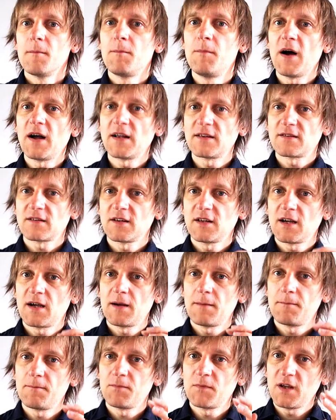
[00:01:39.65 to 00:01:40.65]
But
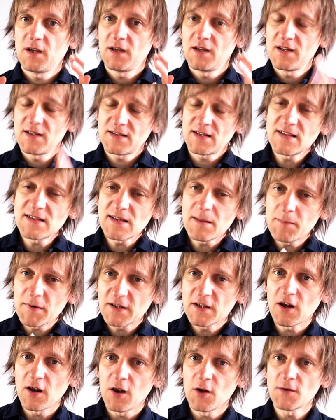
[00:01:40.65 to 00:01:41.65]
it's a
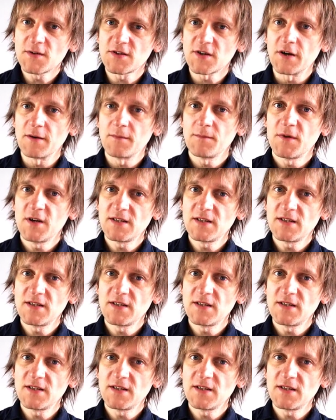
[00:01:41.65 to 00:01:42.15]
bit closer.